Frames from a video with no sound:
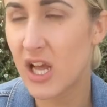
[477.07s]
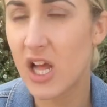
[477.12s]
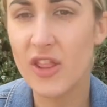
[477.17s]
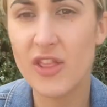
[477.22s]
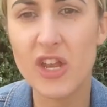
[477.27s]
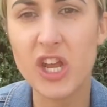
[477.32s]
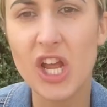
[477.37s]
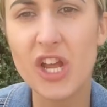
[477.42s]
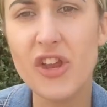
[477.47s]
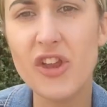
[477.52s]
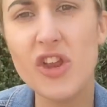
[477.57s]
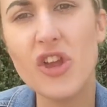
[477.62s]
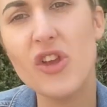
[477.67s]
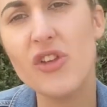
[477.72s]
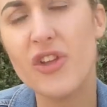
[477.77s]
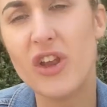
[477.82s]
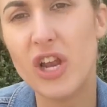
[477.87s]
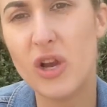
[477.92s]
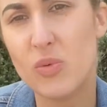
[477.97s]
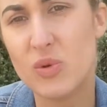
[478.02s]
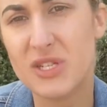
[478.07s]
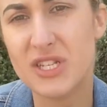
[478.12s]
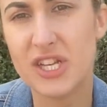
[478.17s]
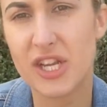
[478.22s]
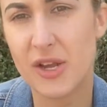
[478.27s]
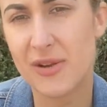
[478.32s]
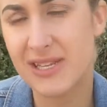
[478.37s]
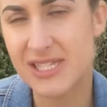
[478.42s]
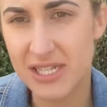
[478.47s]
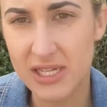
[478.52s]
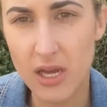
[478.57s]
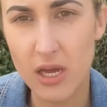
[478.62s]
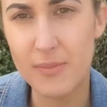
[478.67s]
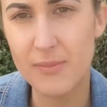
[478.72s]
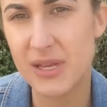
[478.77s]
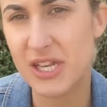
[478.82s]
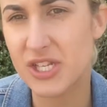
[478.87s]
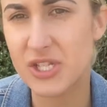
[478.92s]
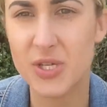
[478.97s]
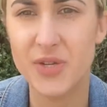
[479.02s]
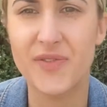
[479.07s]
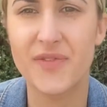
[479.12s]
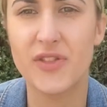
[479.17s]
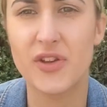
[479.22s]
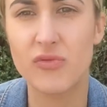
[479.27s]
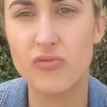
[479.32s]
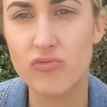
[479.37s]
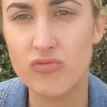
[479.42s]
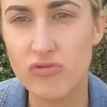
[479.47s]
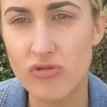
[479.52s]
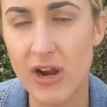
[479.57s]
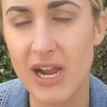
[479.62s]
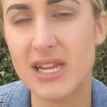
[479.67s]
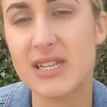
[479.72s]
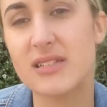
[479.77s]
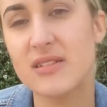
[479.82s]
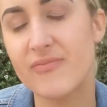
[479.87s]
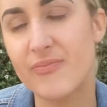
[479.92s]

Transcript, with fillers: that I knew that I wasn't going to commit to for the rest of